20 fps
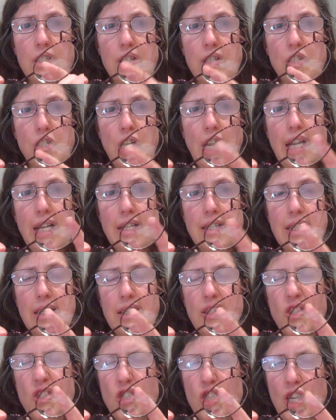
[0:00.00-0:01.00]
shade
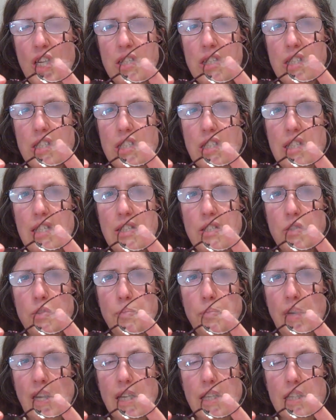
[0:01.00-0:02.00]
it just a
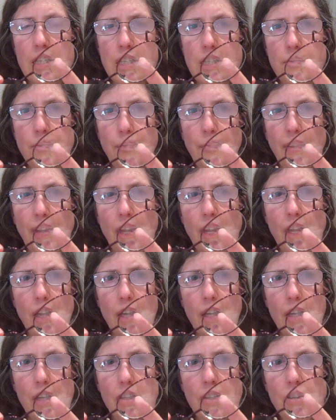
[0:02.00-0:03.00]
little bit,
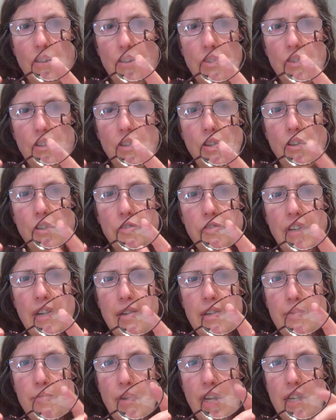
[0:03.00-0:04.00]
not
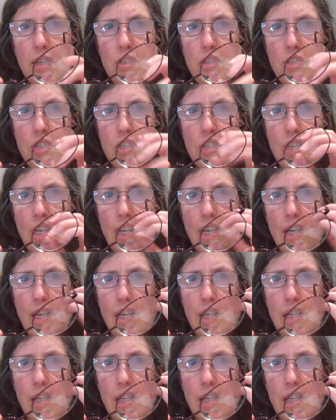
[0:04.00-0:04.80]
very much,